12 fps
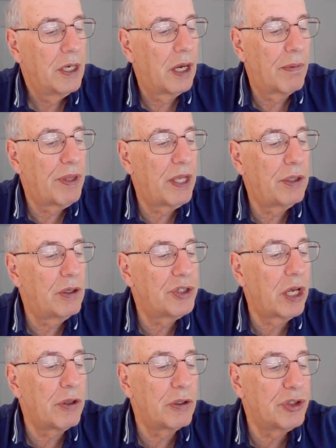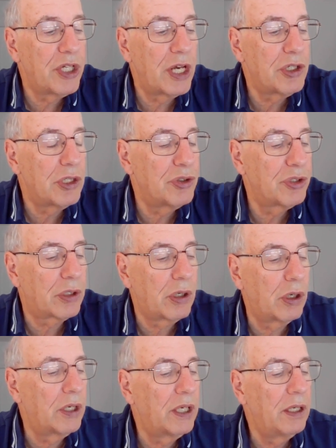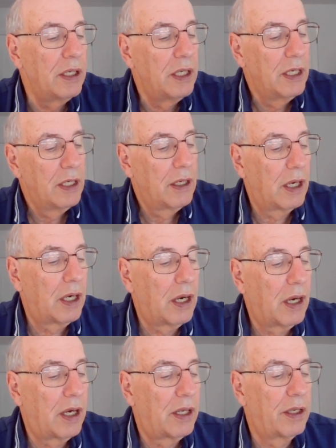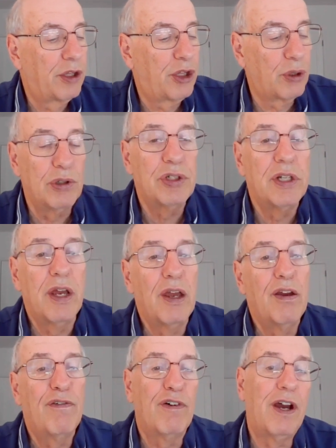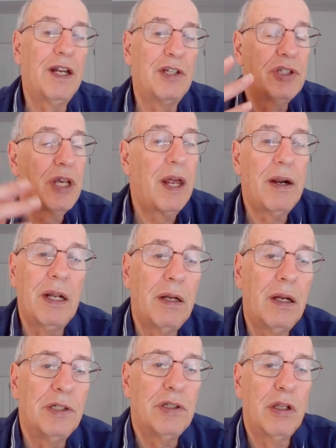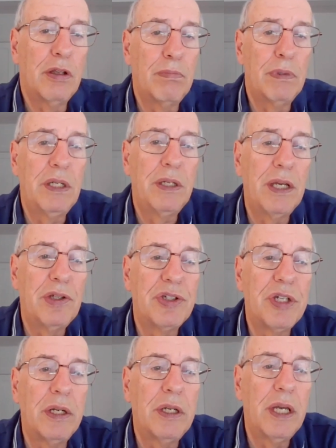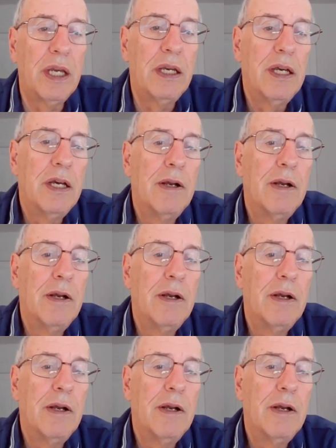Then there's other sessions occurring on Thursday, Friday, Saturday, onto the midday Sunday